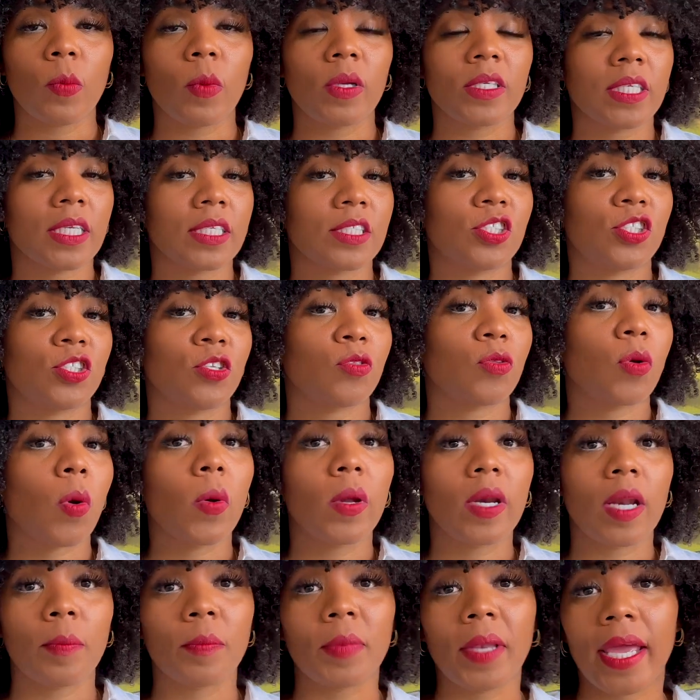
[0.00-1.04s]
with just throwing
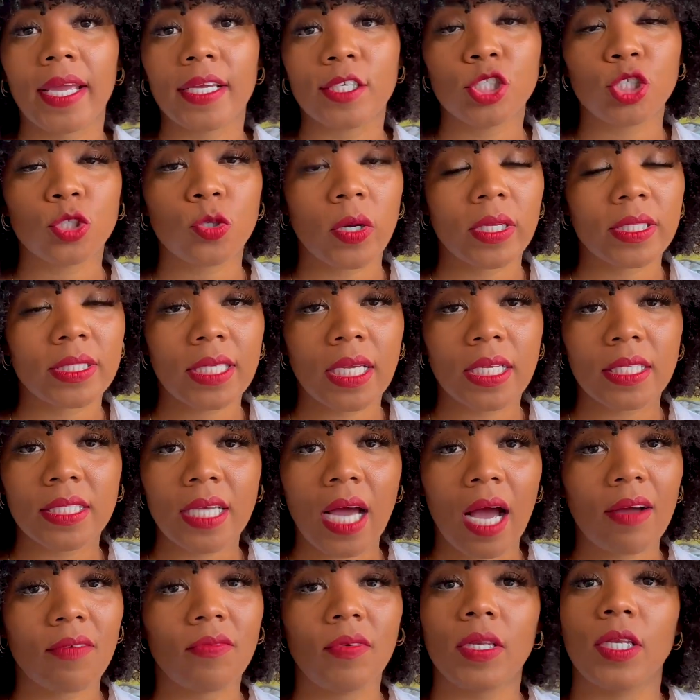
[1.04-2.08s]
up like short
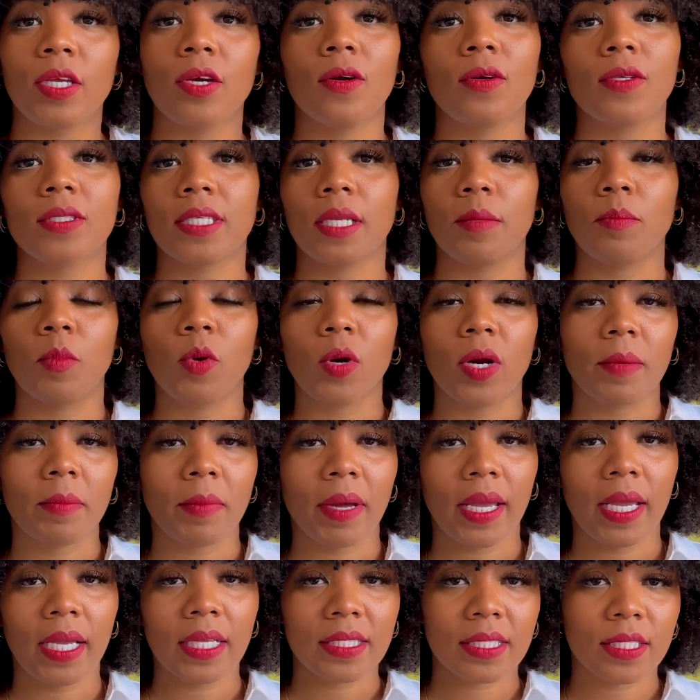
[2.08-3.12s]
TikTok videos and more on my
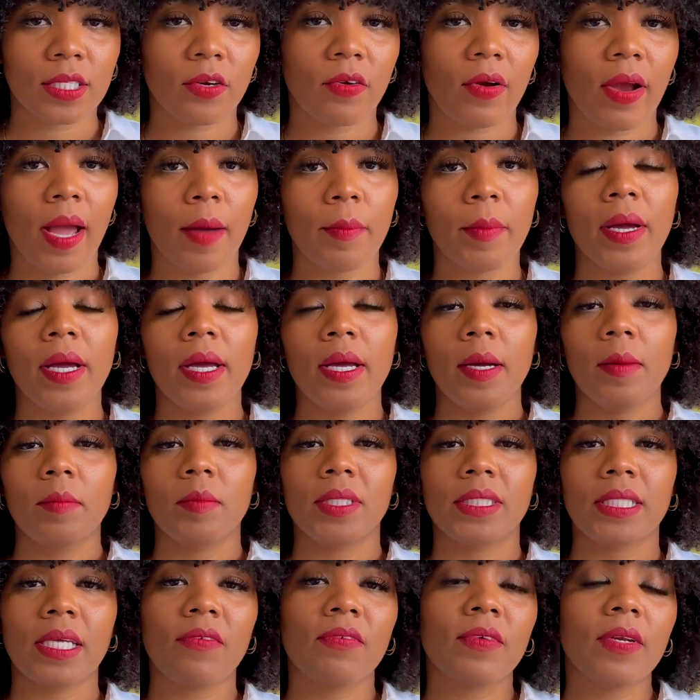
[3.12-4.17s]
Instagram. But
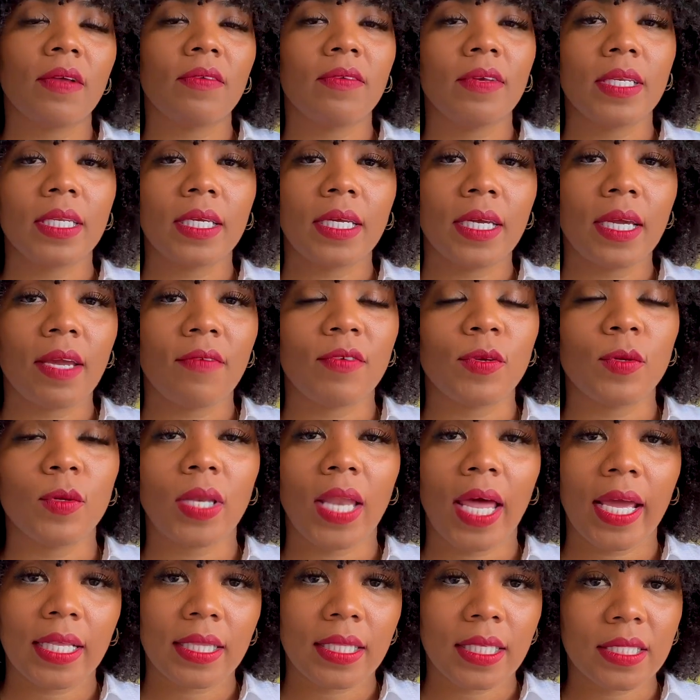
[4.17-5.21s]
definitely, if you
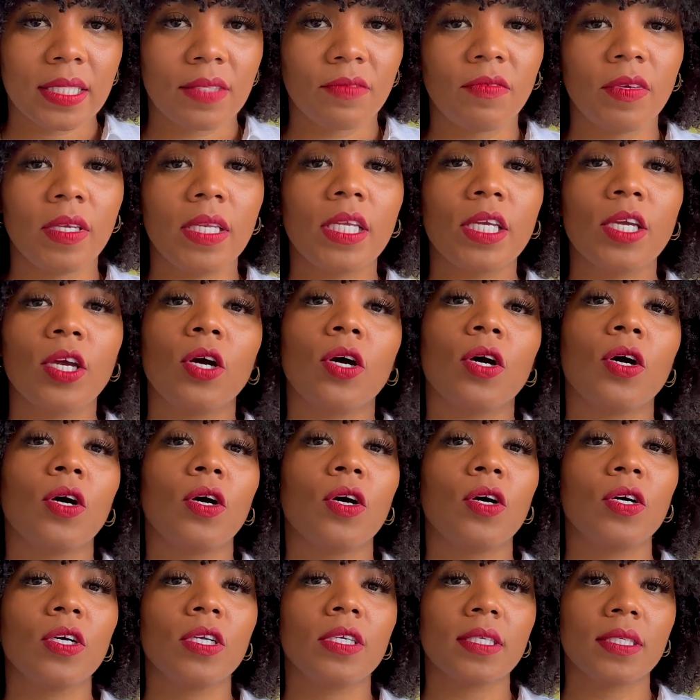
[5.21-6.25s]
like this
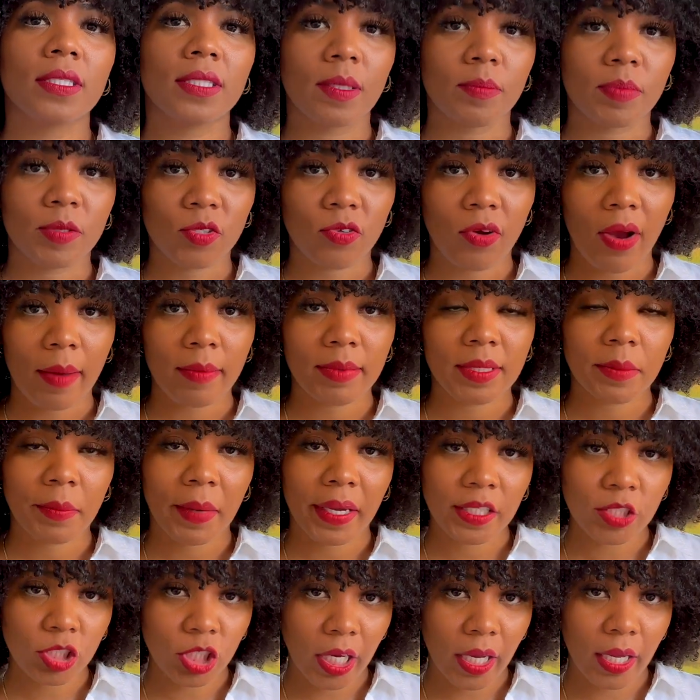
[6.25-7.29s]
video, subscribe to my
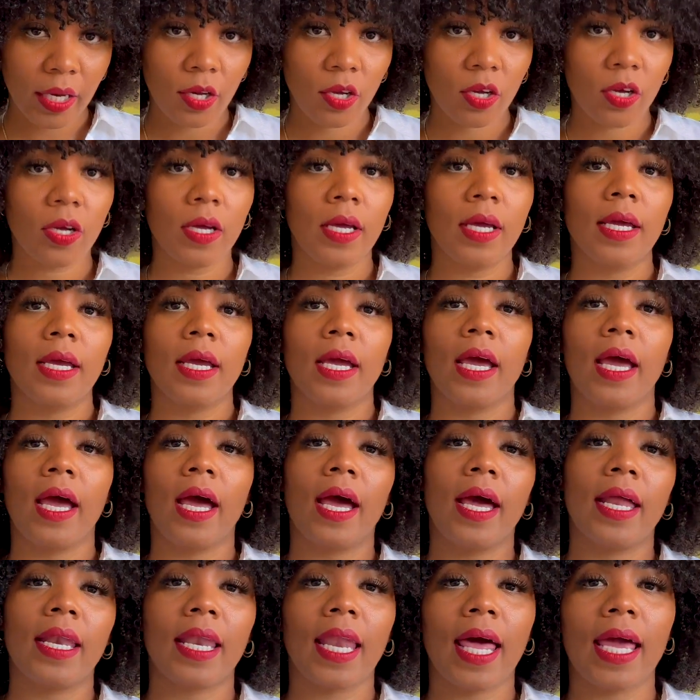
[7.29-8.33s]
channel
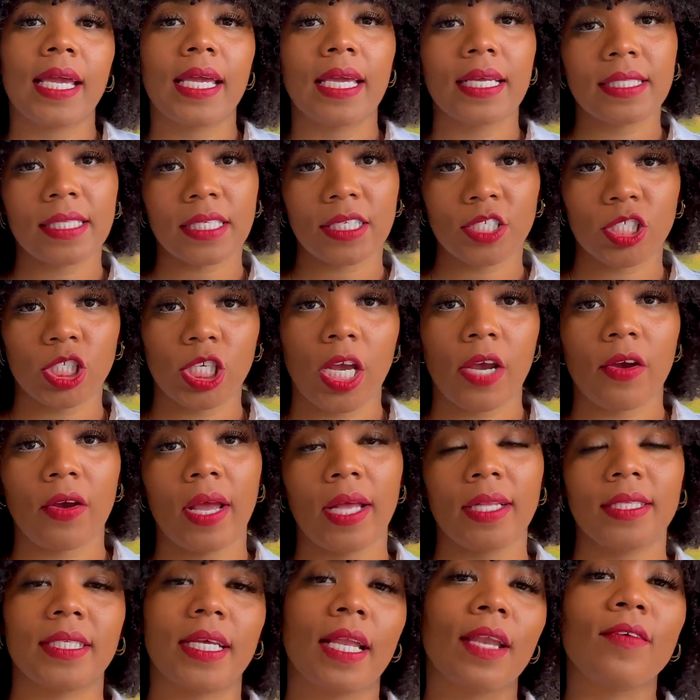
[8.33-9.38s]
and like it and share it
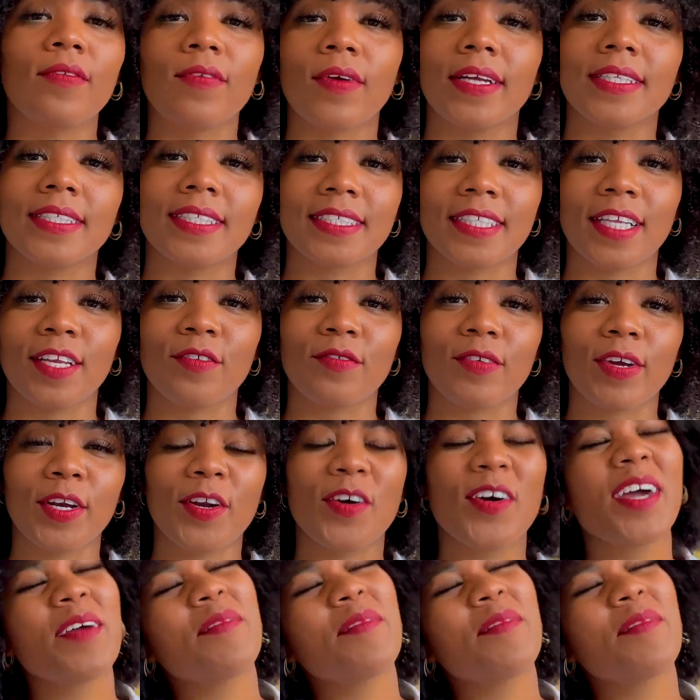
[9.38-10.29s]
and tell a friend to tell a friend. Okay,